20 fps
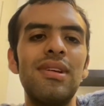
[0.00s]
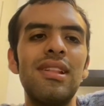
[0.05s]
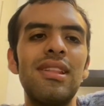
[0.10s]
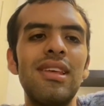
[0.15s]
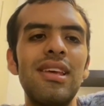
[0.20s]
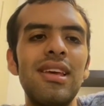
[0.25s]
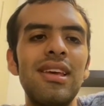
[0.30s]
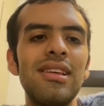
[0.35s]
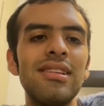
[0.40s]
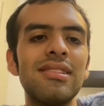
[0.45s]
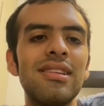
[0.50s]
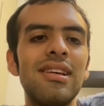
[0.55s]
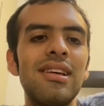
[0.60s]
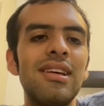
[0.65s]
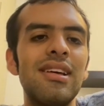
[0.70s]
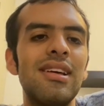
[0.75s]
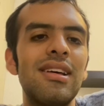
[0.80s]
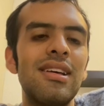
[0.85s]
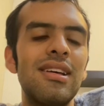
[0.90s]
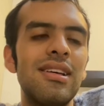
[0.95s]
this,
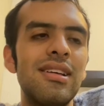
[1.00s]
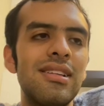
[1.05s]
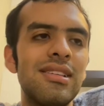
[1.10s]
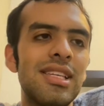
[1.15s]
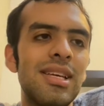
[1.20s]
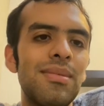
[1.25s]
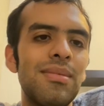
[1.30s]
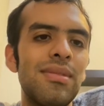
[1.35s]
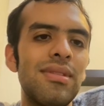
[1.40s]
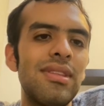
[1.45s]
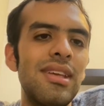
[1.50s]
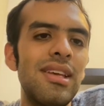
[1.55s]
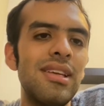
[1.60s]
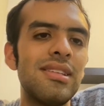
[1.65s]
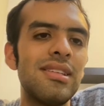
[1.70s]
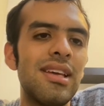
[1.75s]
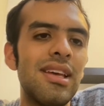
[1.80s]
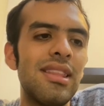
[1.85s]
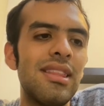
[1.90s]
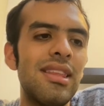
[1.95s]
summon this,
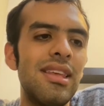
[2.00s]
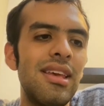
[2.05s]
get